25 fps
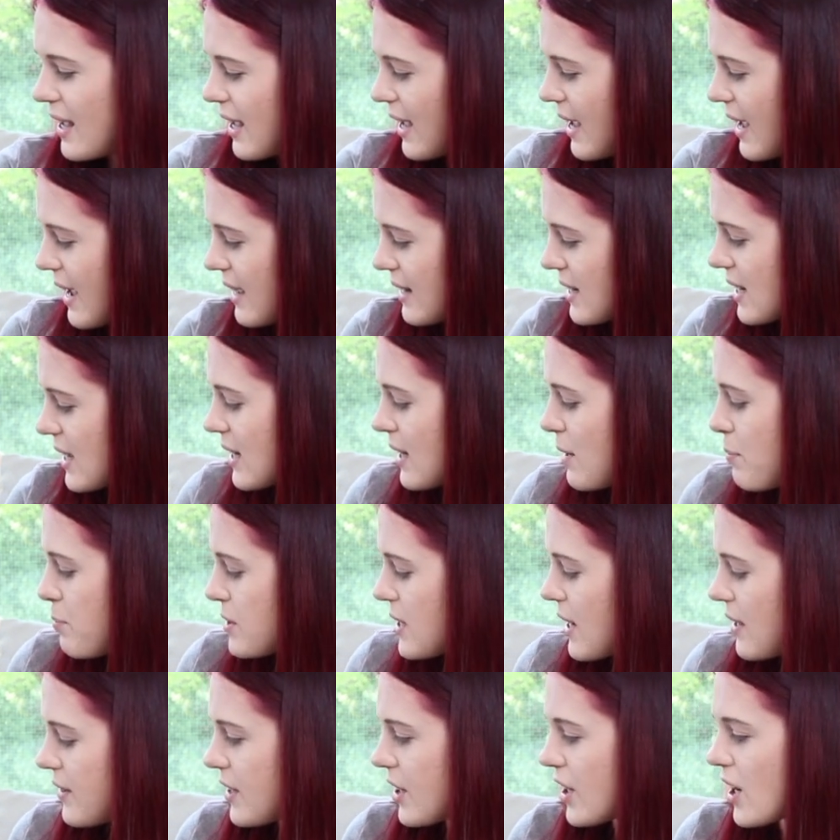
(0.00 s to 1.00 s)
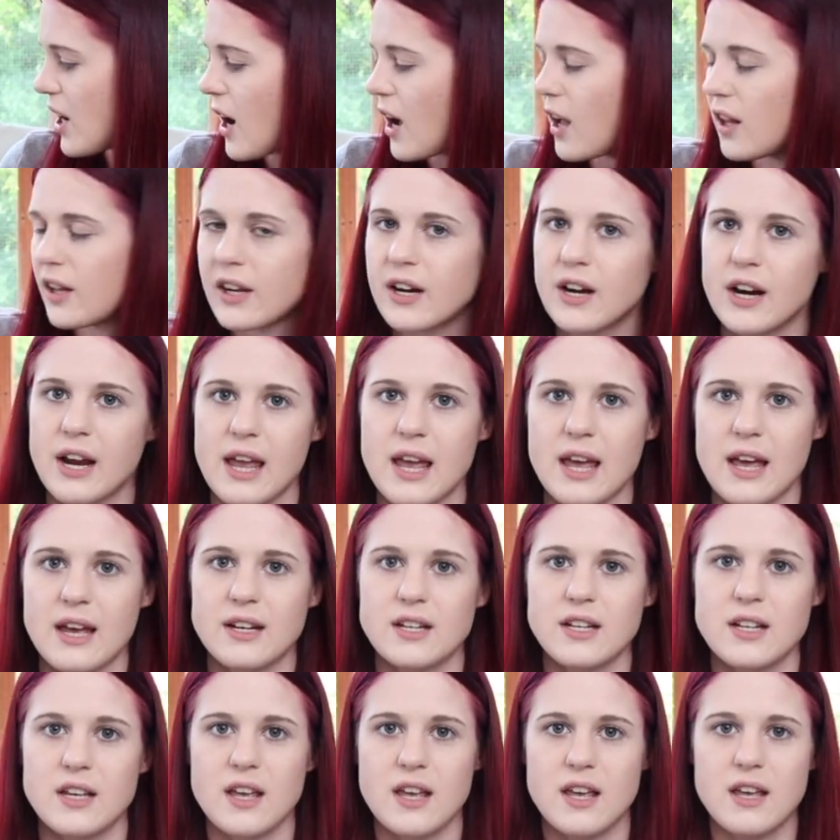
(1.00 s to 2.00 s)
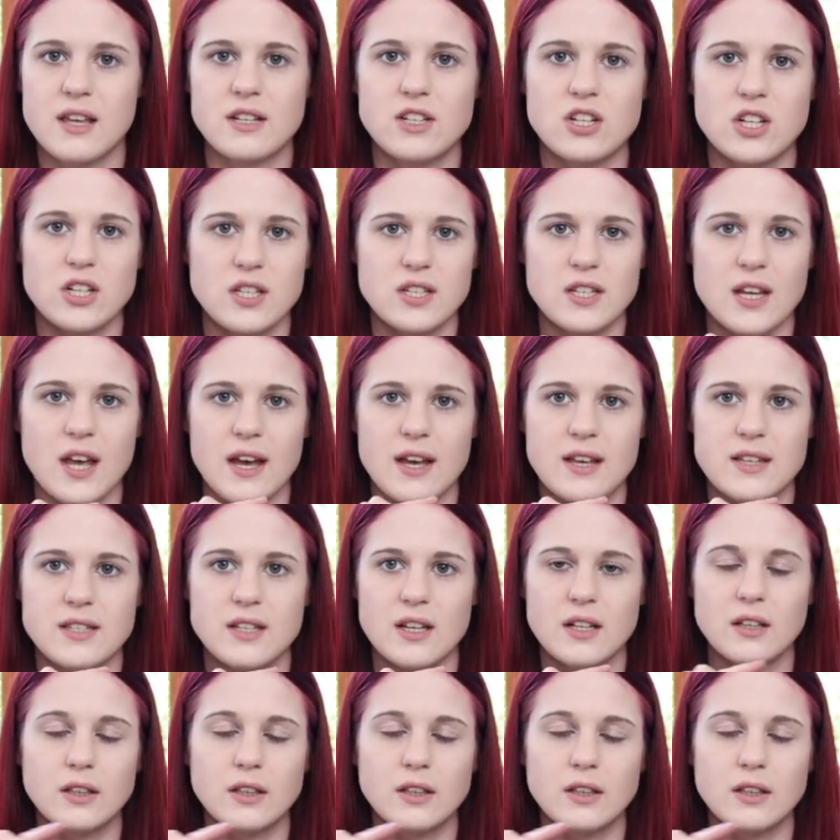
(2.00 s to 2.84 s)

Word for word: and it clips on their collar and it just says